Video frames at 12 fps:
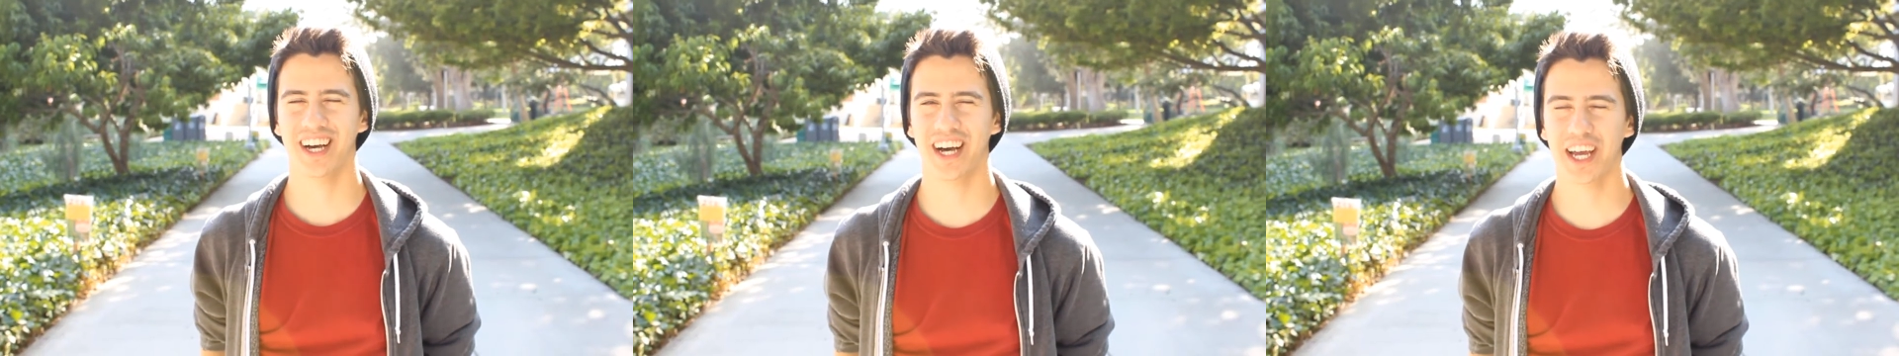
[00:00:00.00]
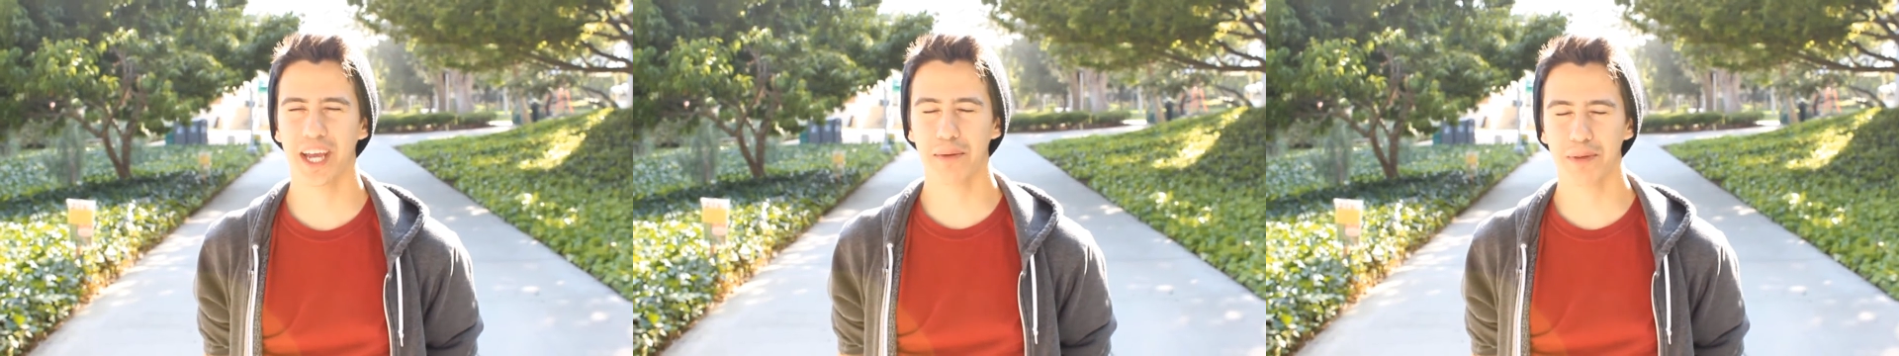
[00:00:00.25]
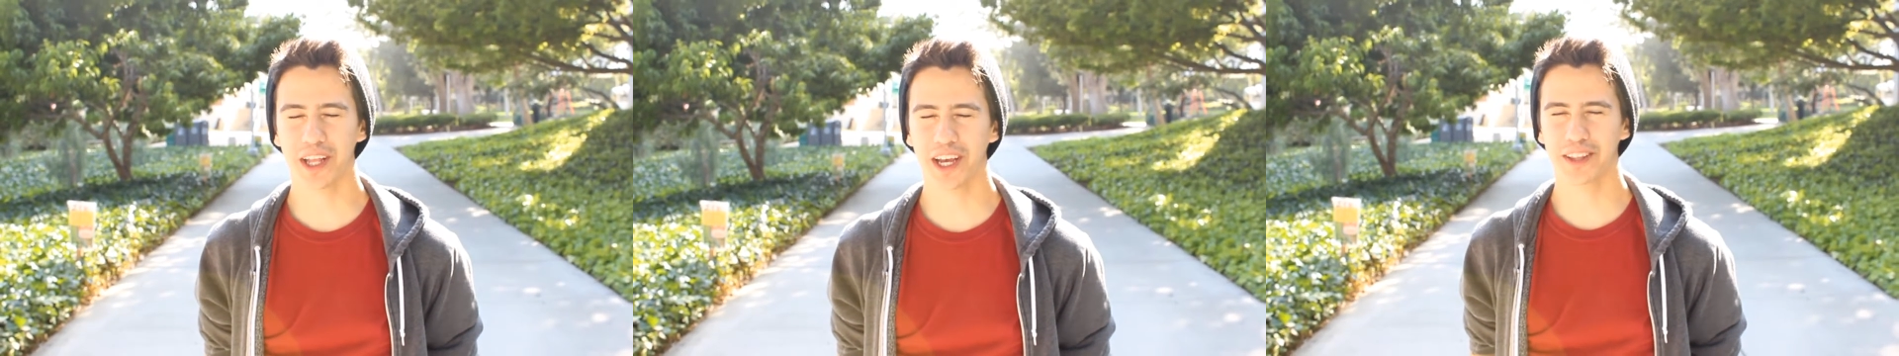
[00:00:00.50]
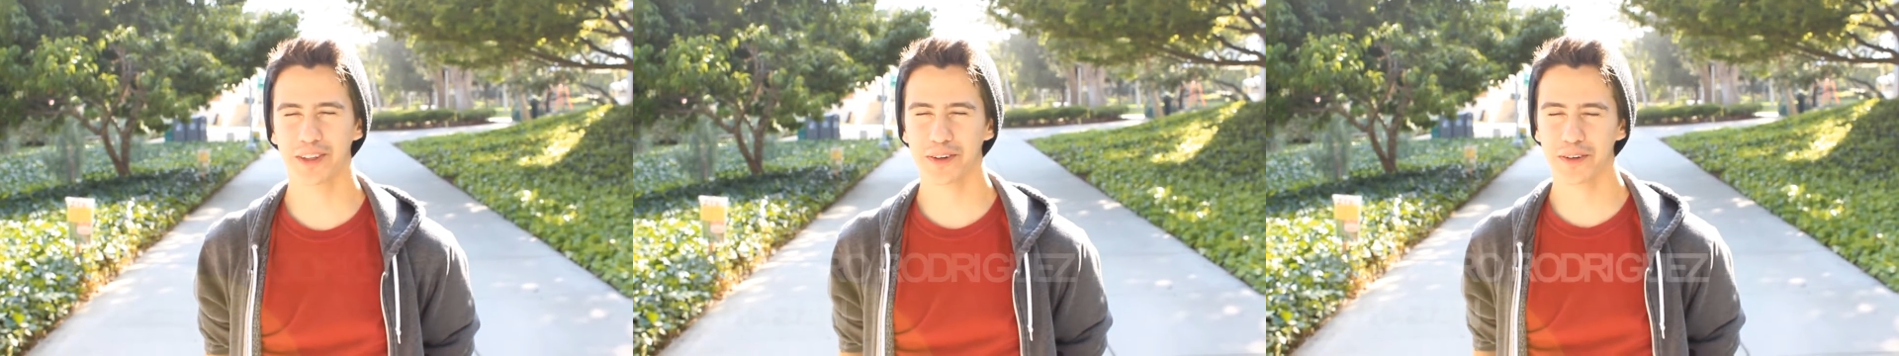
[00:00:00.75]
Hi, I'm
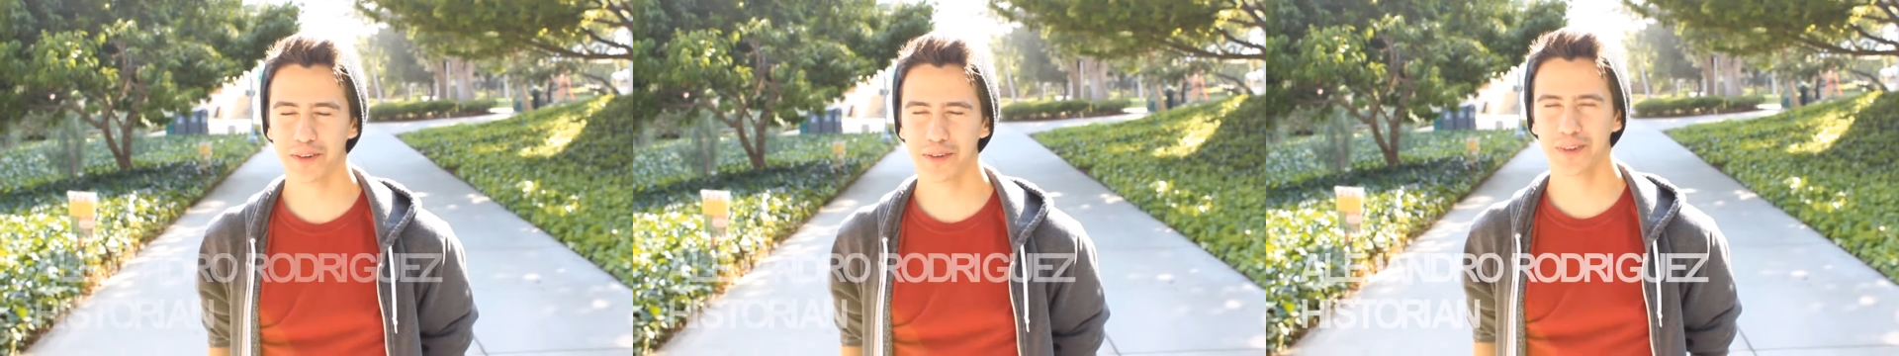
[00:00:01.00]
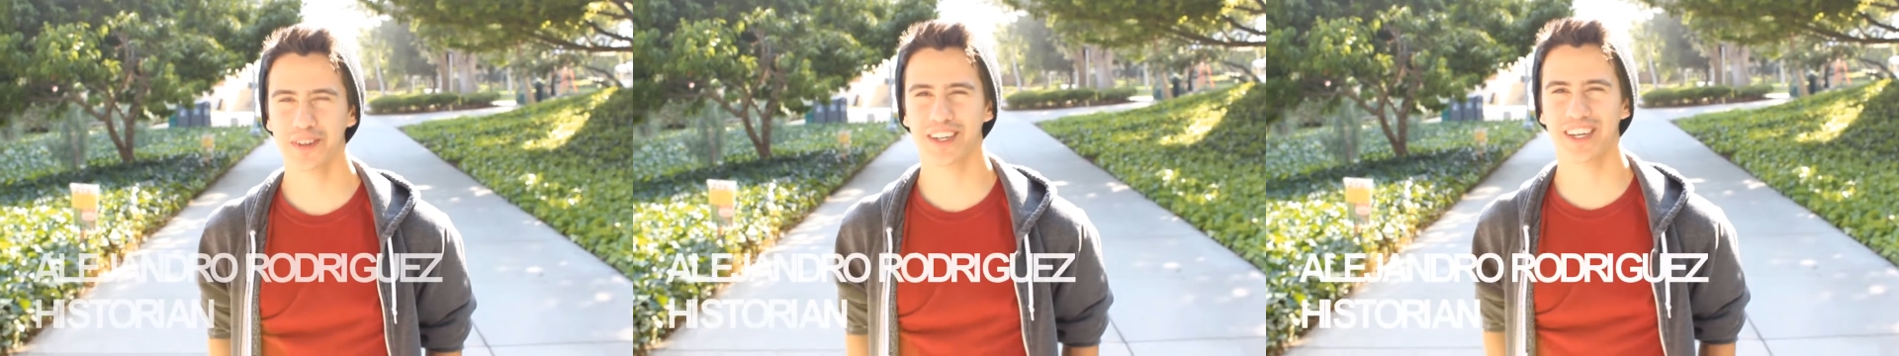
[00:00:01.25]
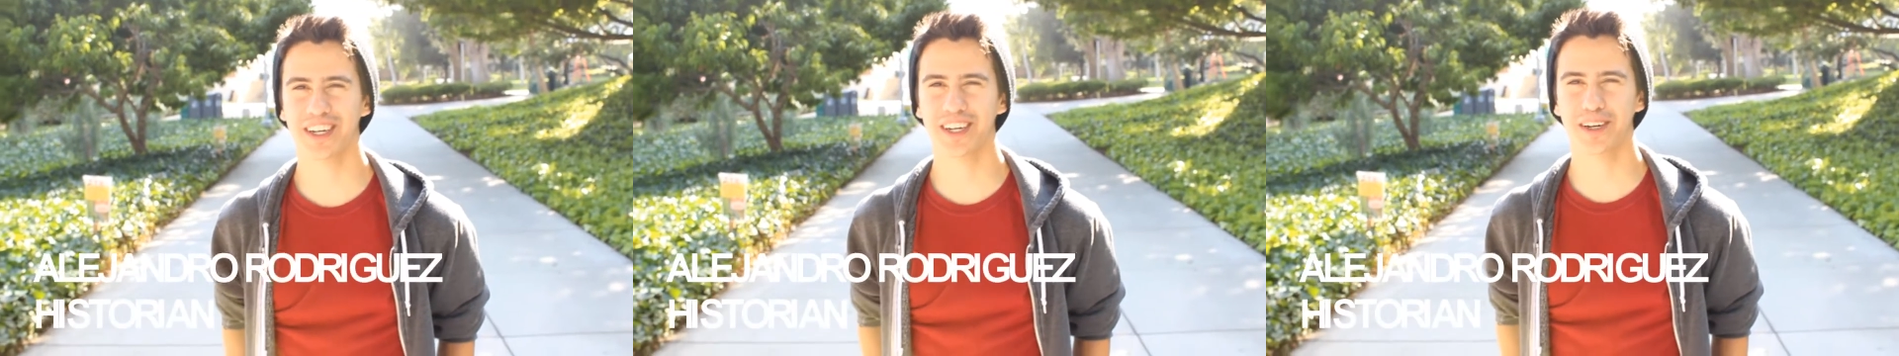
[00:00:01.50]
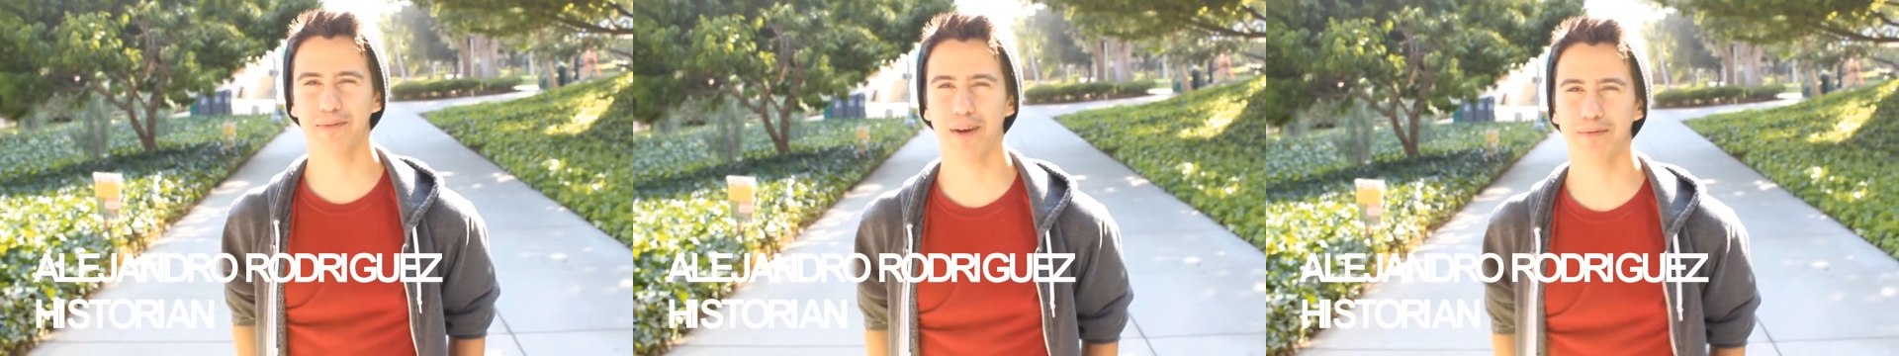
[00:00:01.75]
Alejandro.
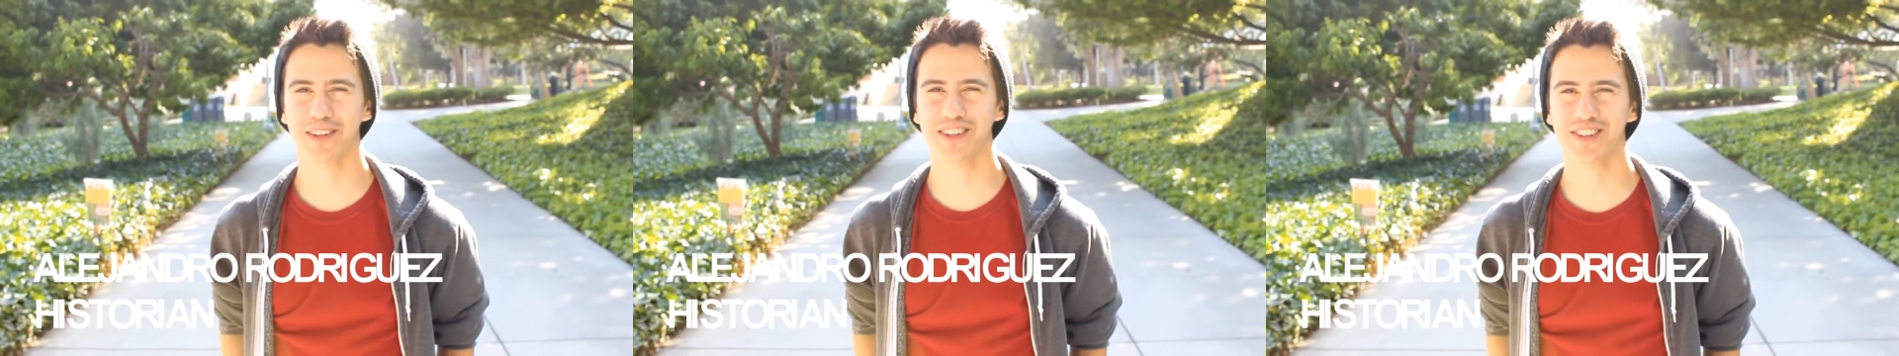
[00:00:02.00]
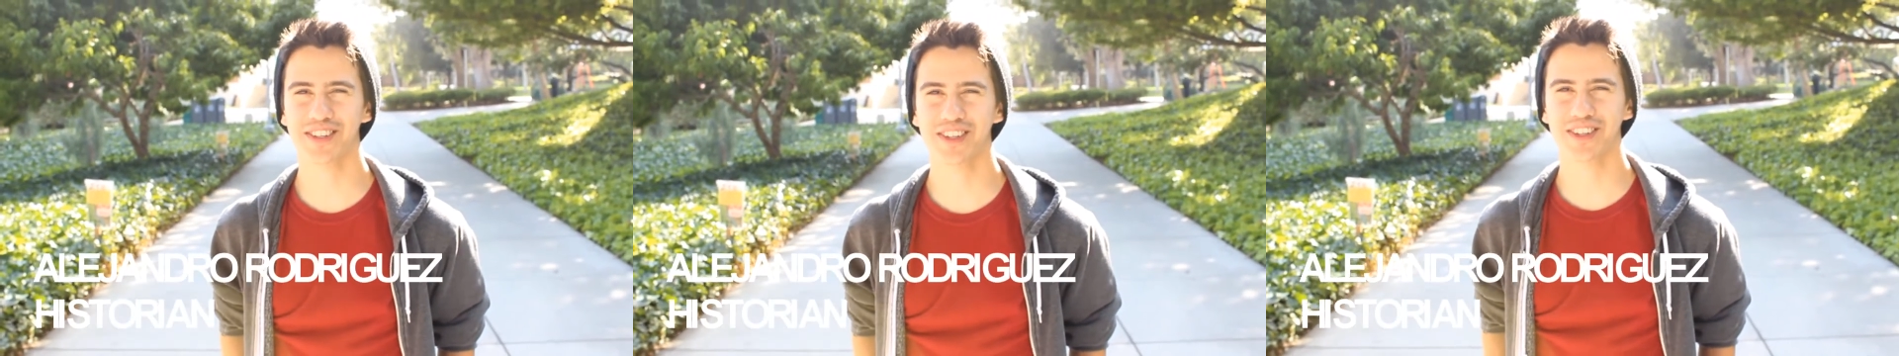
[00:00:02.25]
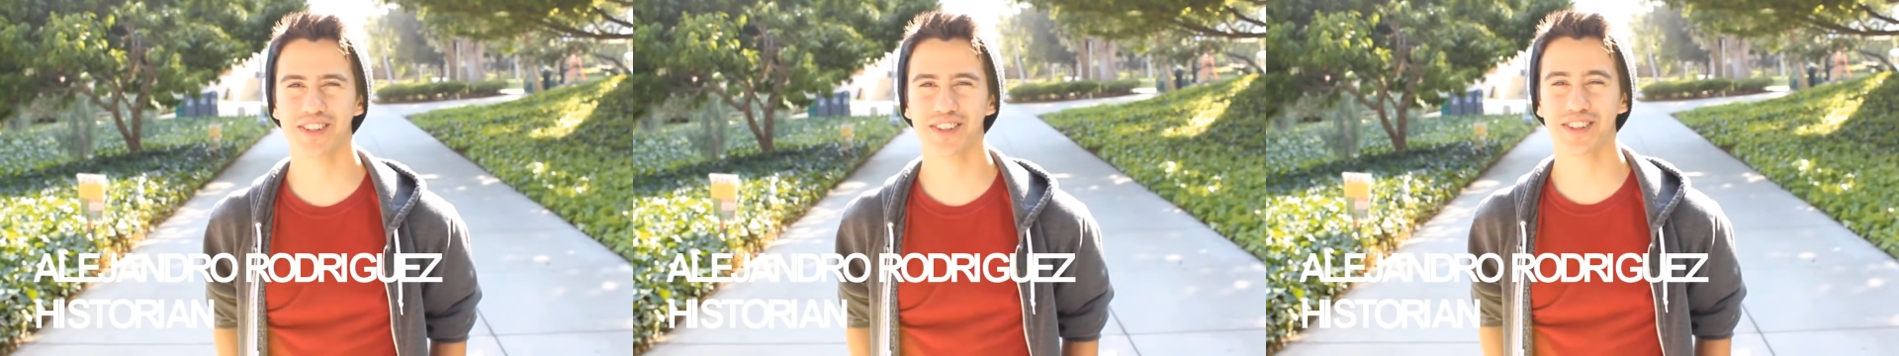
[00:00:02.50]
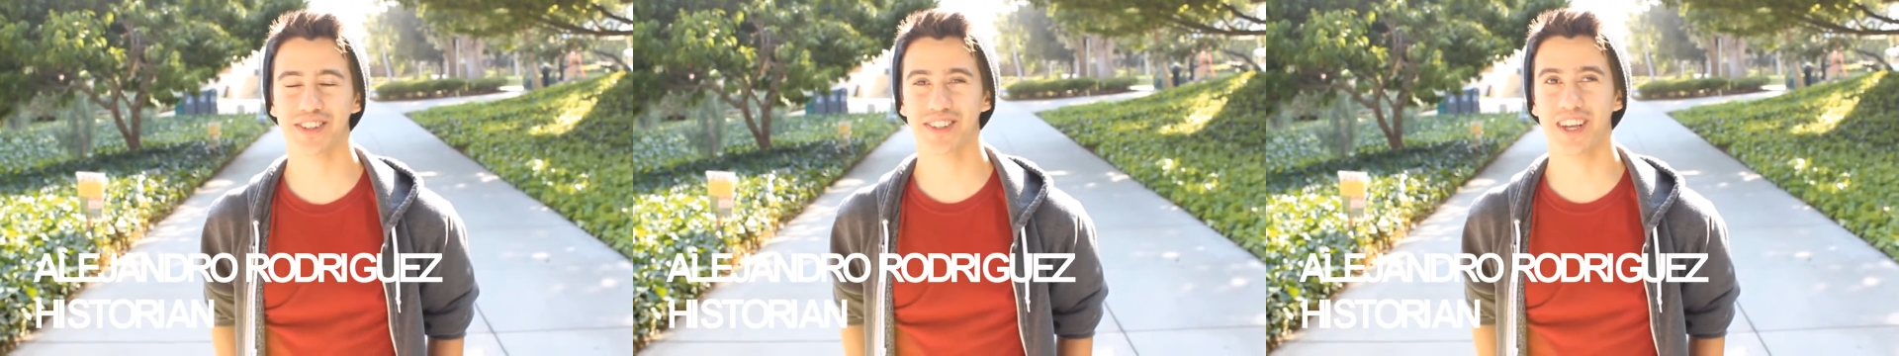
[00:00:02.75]
Um, I'm this
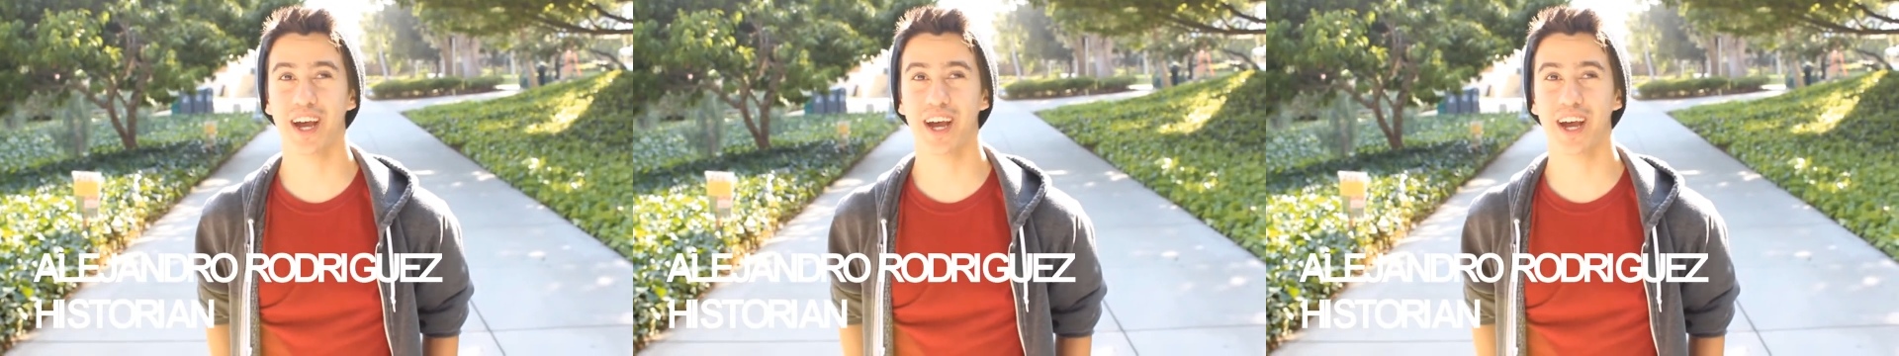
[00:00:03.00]
year's,